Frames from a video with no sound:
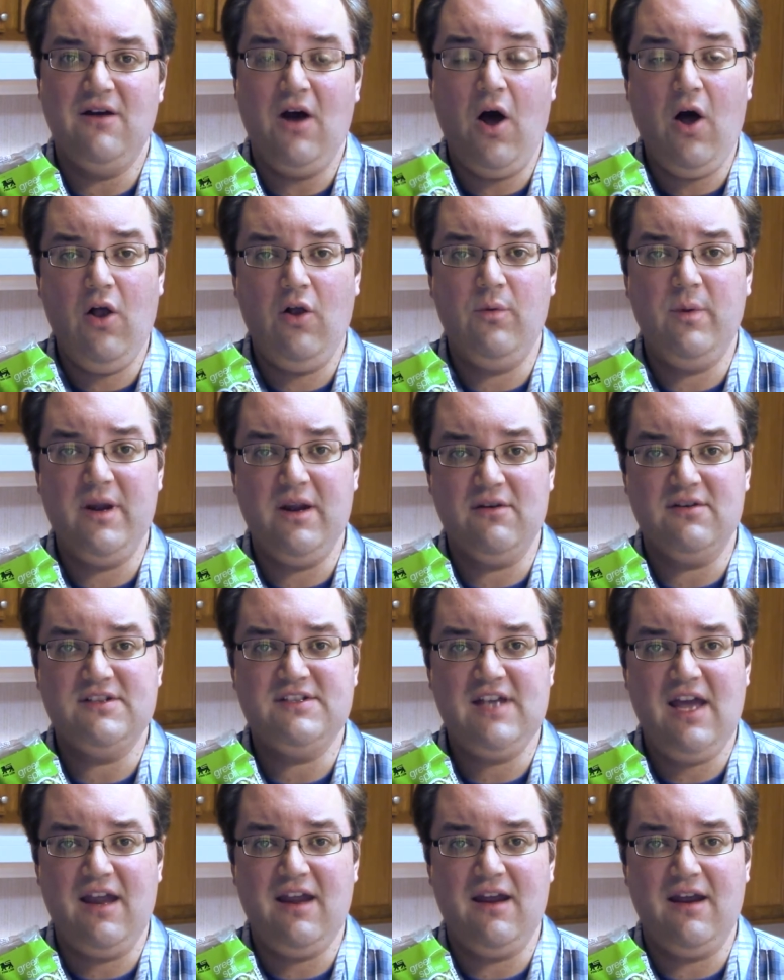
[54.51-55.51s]
all we are
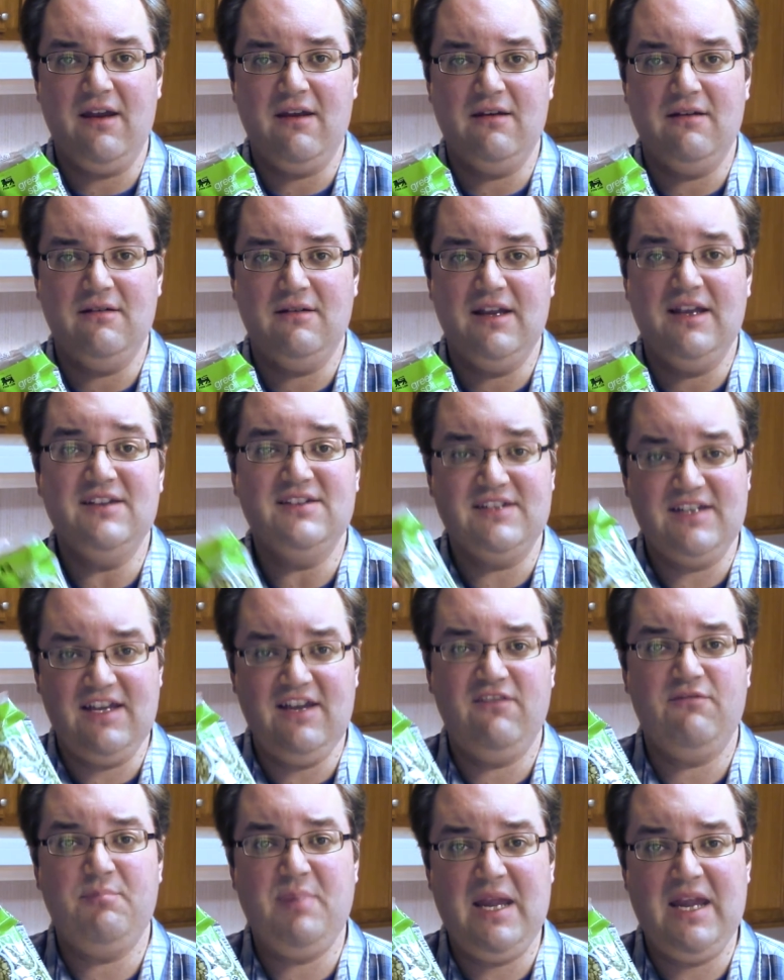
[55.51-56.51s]
saying is
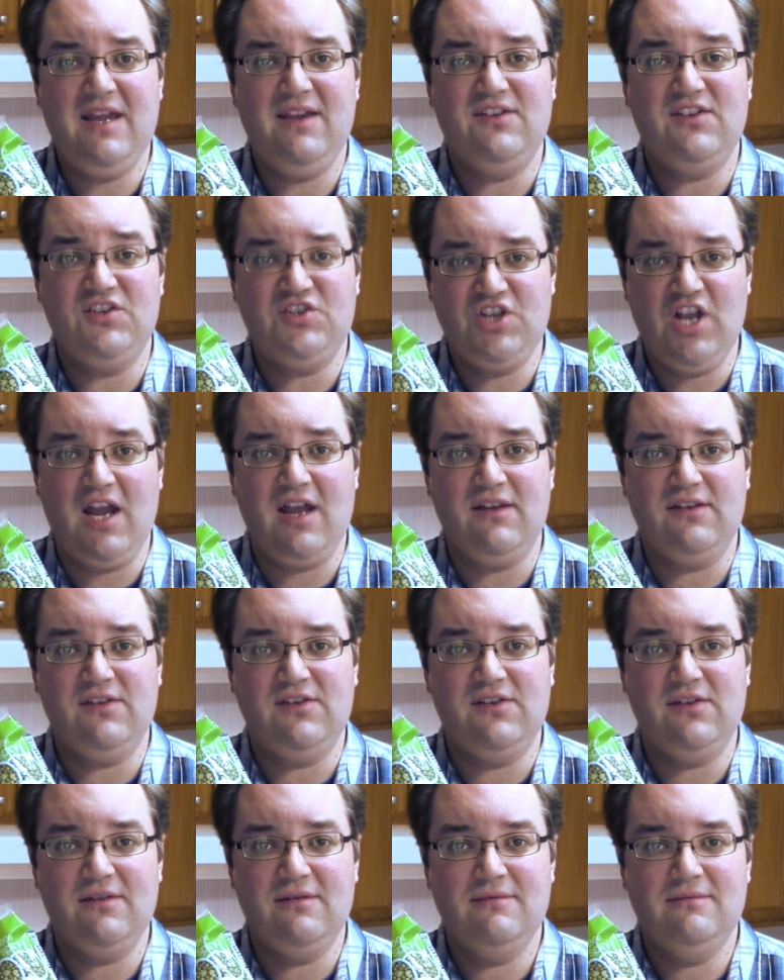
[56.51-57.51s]
give peas a
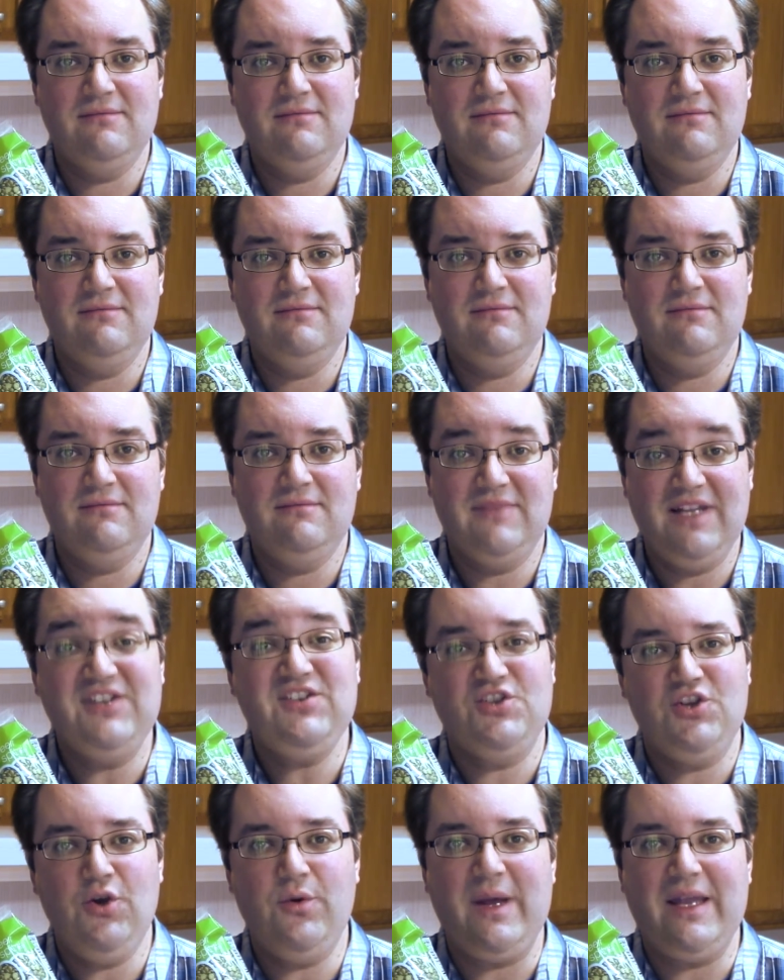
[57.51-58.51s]
chance.
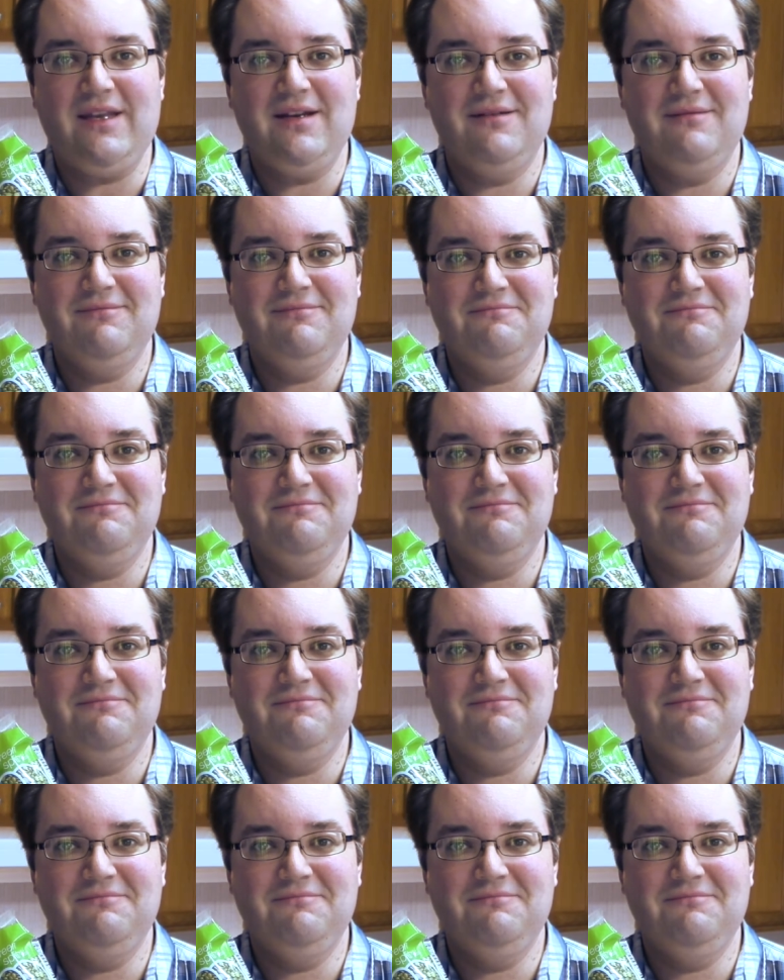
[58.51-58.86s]
Let's do it.